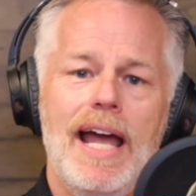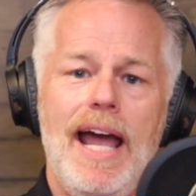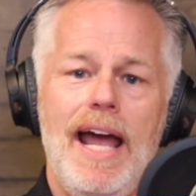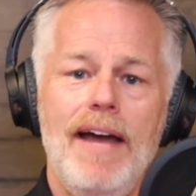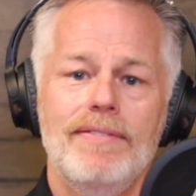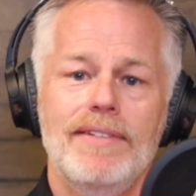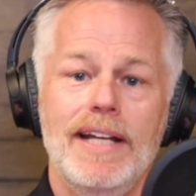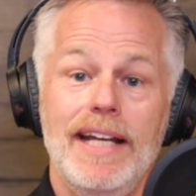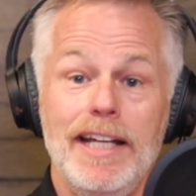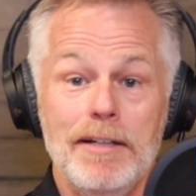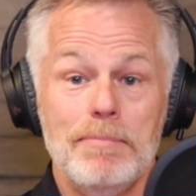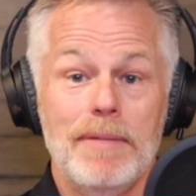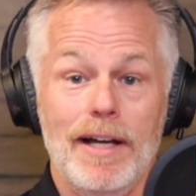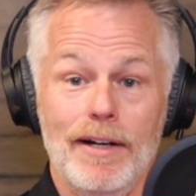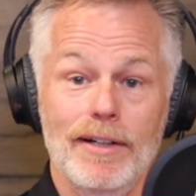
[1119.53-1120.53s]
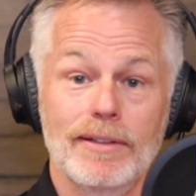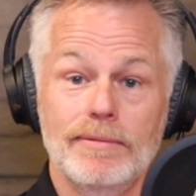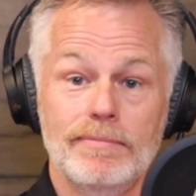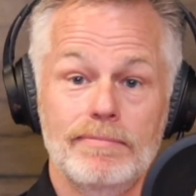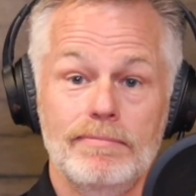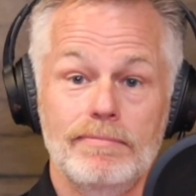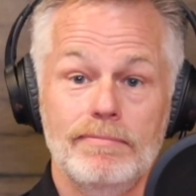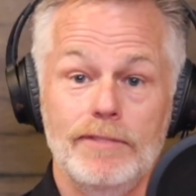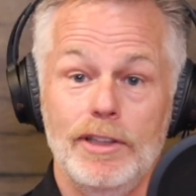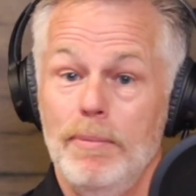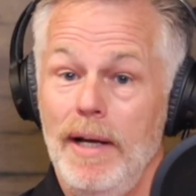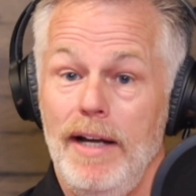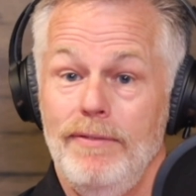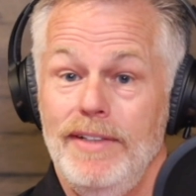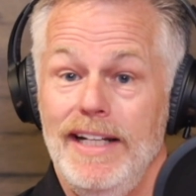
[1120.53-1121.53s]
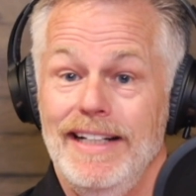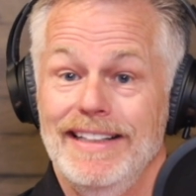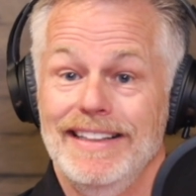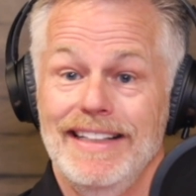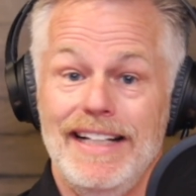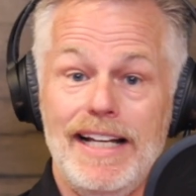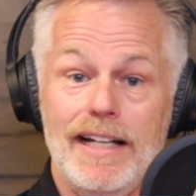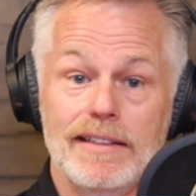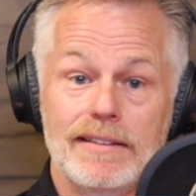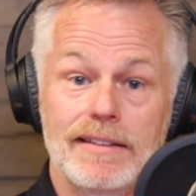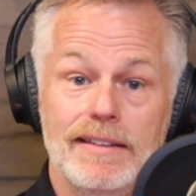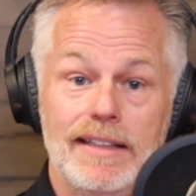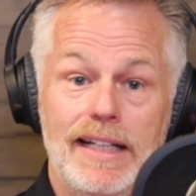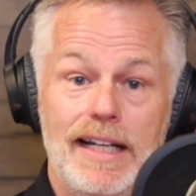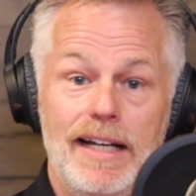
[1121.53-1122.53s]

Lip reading: have to eat better. You may have to eat less.